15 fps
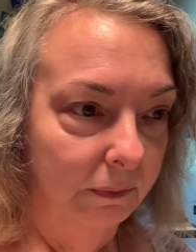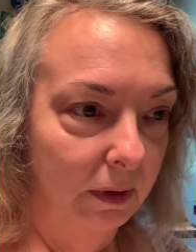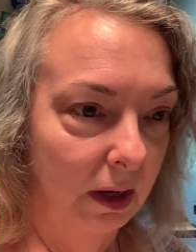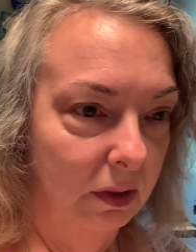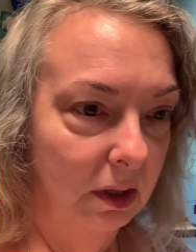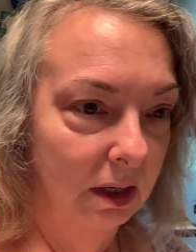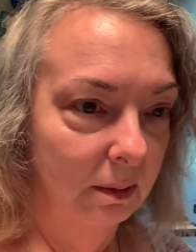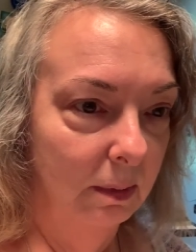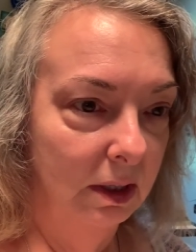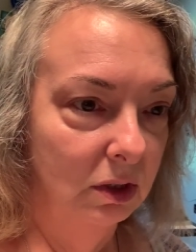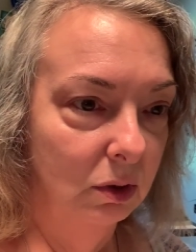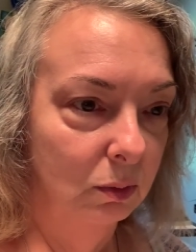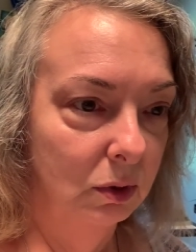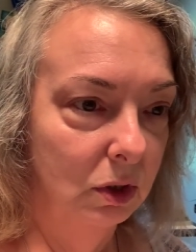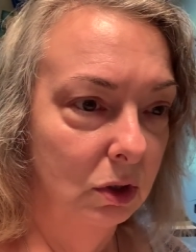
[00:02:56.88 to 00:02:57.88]
I think I might
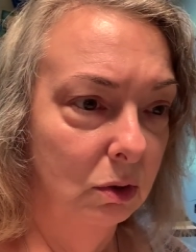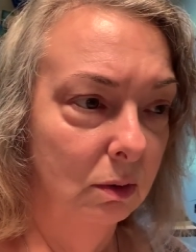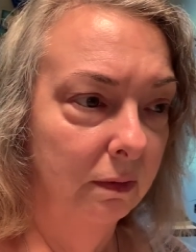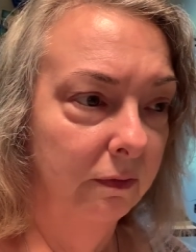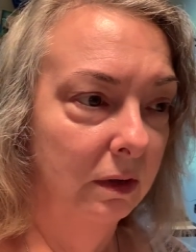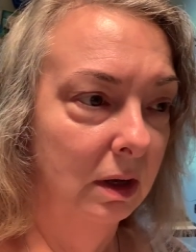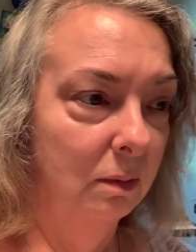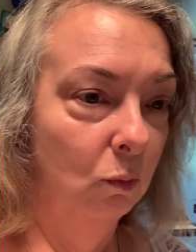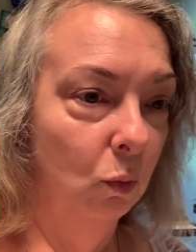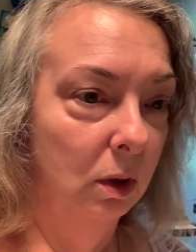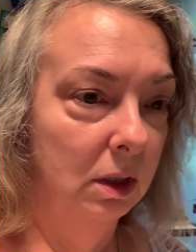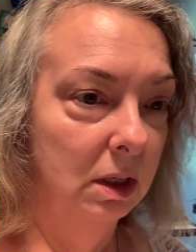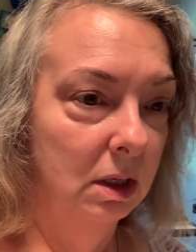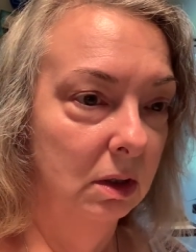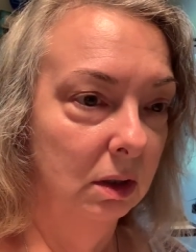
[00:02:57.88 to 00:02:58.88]
do two of them,
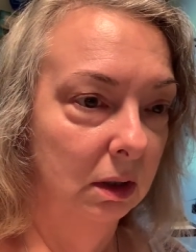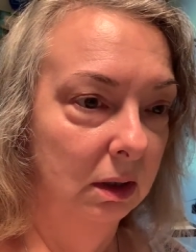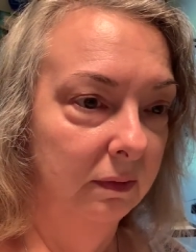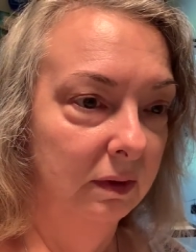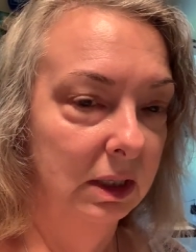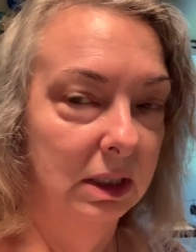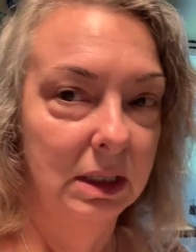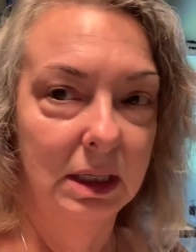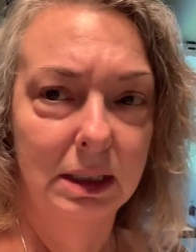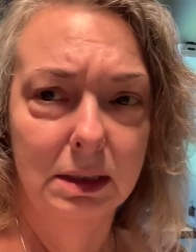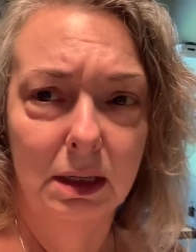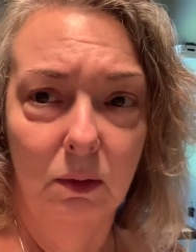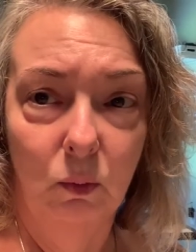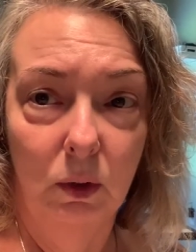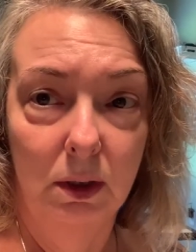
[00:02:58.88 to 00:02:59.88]
one here to live at the
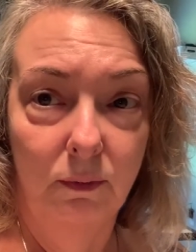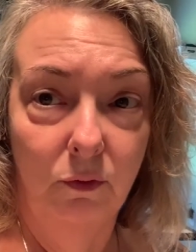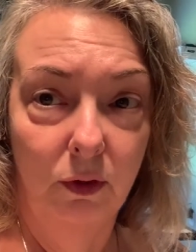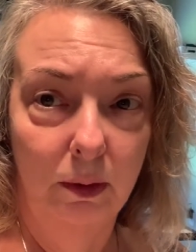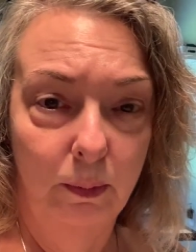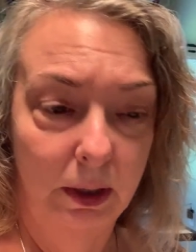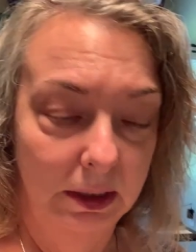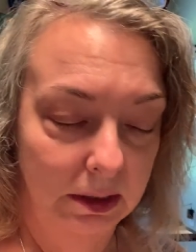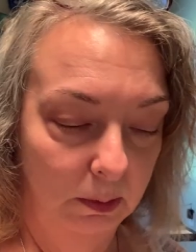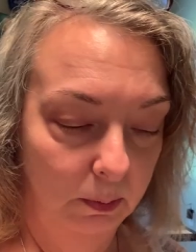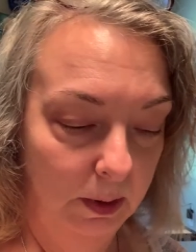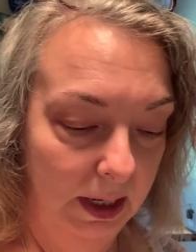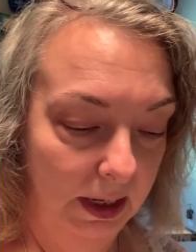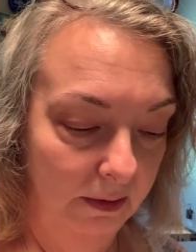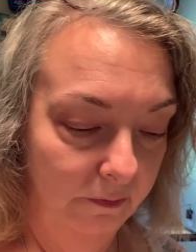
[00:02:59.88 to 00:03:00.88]
desk and one for the pencil
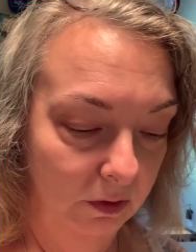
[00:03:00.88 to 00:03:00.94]
bag for